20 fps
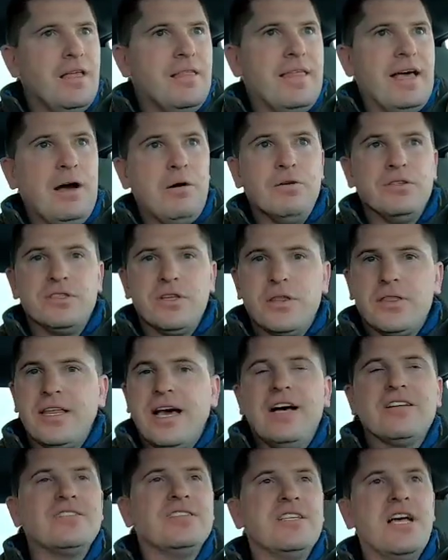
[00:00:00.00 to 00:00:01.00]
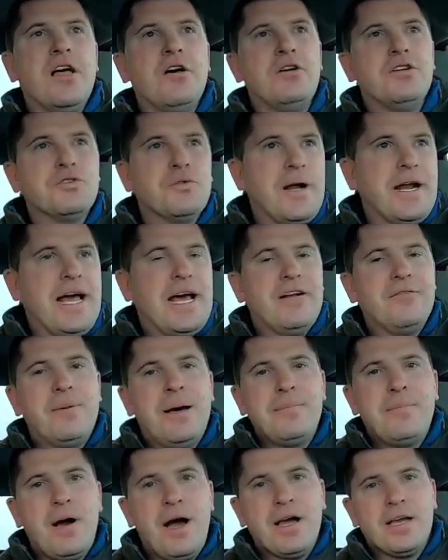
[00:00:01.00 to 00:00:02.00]
That was $1,000 right out of
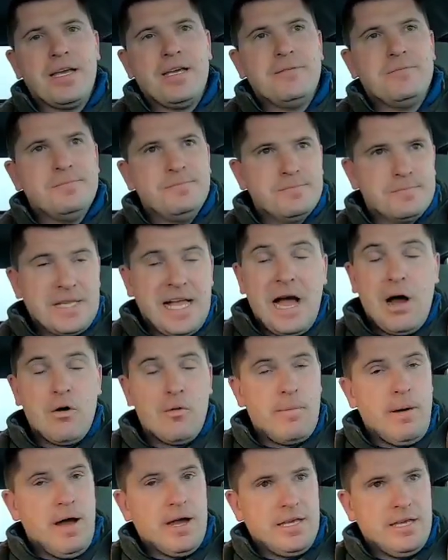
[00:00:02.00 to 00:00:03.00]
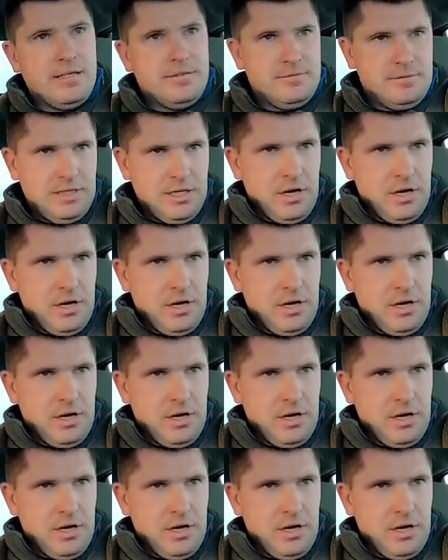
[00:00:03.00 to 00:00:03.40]
my pocket, our pocket,